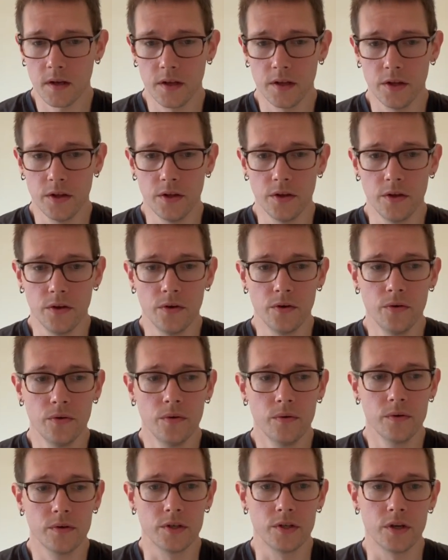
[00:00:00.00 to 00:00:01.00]

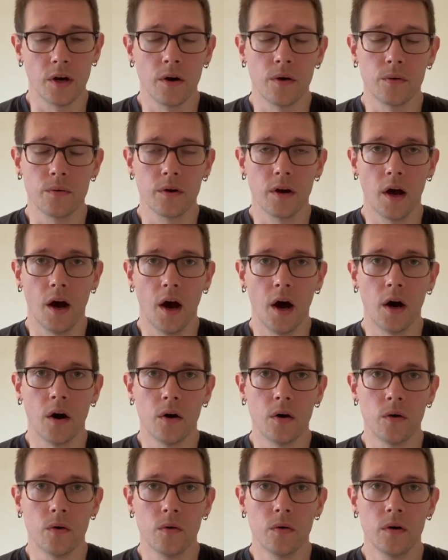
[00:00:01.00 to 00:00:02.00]
you don't
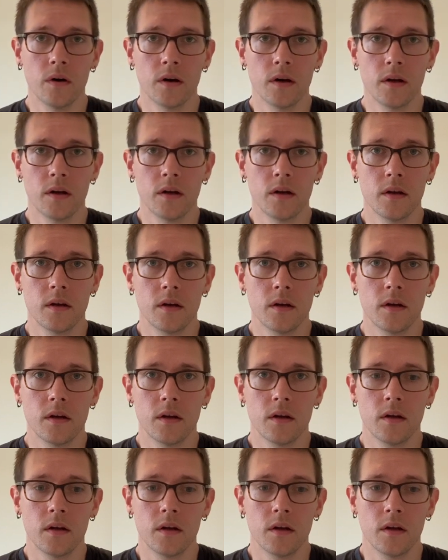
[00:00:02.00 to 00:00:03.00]
owe
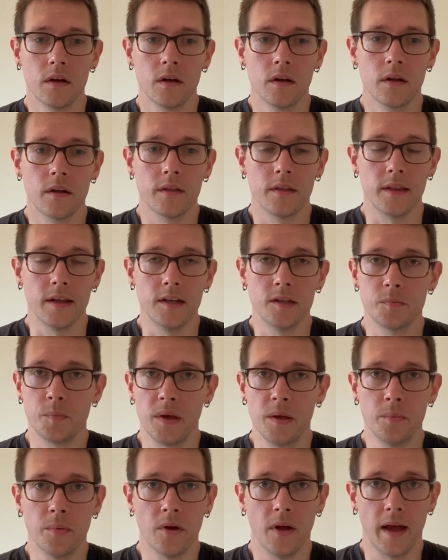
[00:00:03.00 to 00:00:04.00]
these
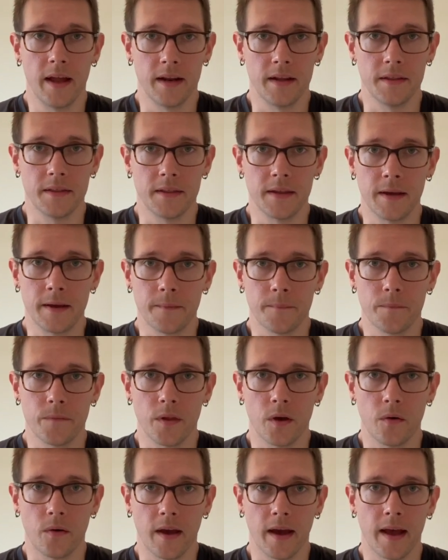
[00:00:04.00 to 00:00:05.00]
people anything,
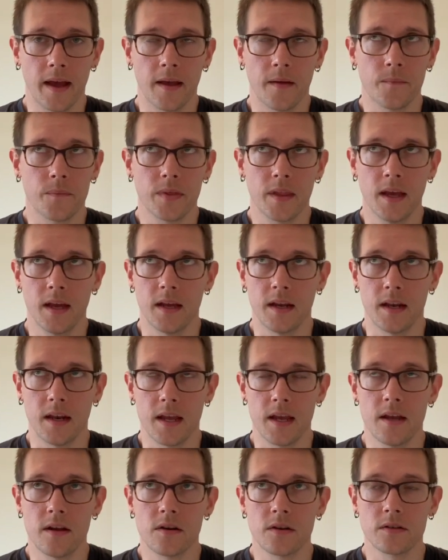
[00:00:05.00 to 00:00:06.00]
okay? And
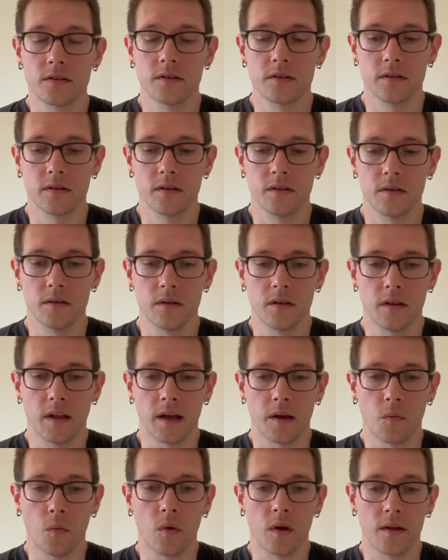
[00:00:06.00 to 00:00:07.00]
here's
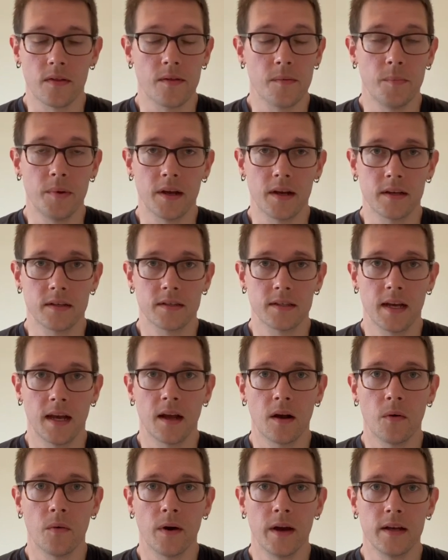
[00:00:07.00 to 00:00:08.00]
like one of the biggest
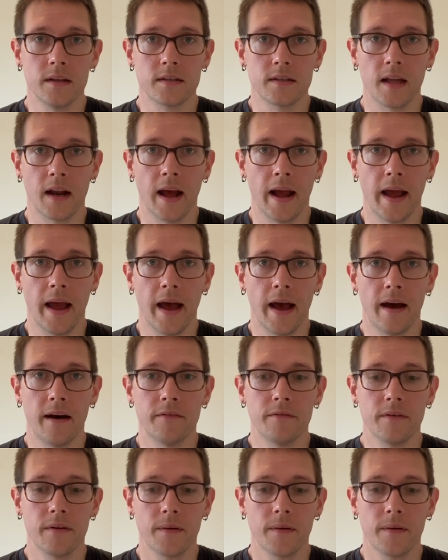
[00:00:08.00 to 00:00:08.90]
takeaways that I have.